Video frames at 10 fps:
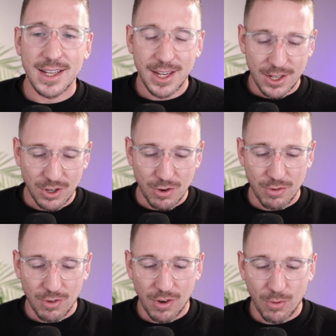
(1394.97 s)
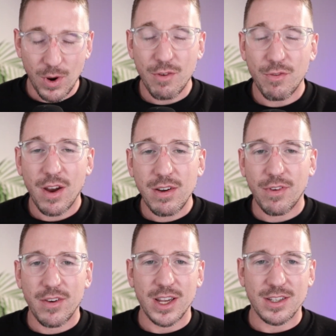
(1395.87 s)
So we're very,
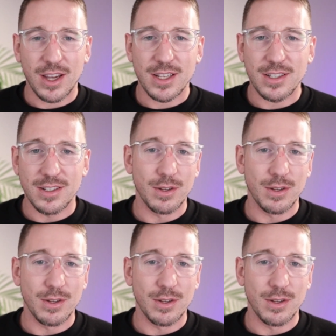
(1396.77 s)
very excited to